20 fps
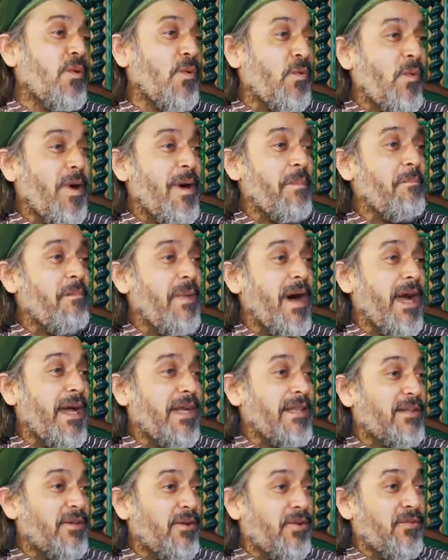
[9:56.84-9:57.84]
one
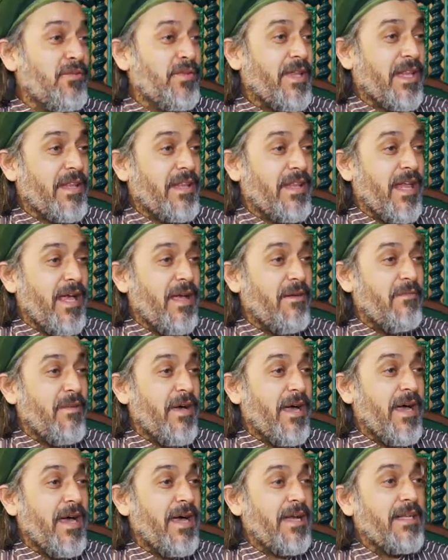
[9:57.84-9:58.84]
bite of that lamb,
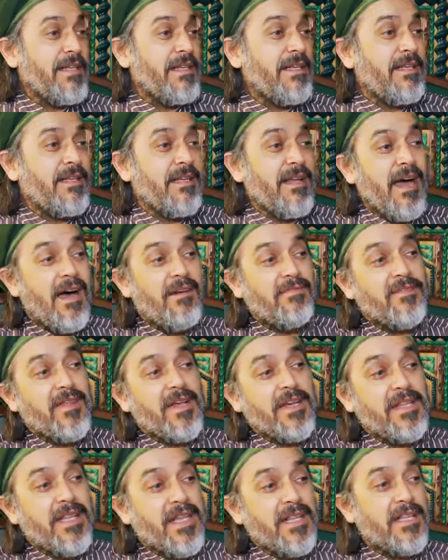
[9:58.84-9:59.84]
and
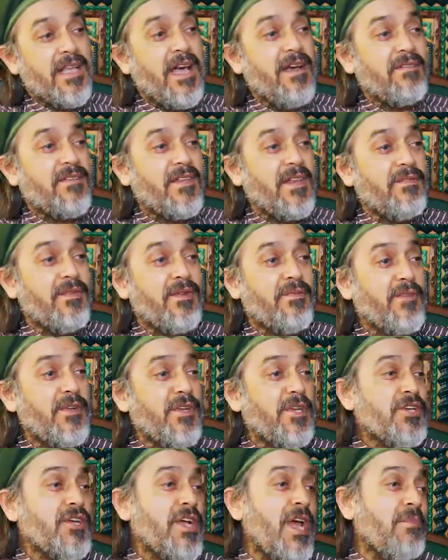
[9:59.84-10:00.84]
after that, after we
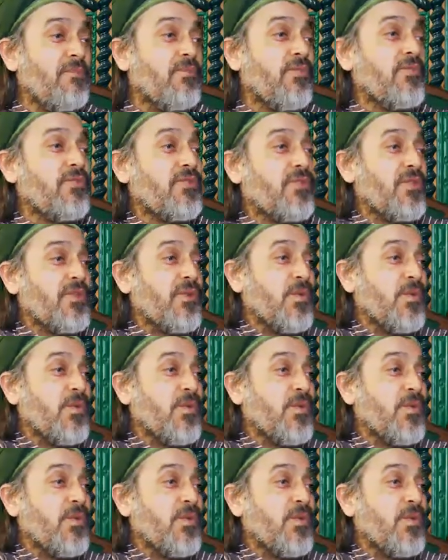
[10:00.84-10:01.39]
finish, I put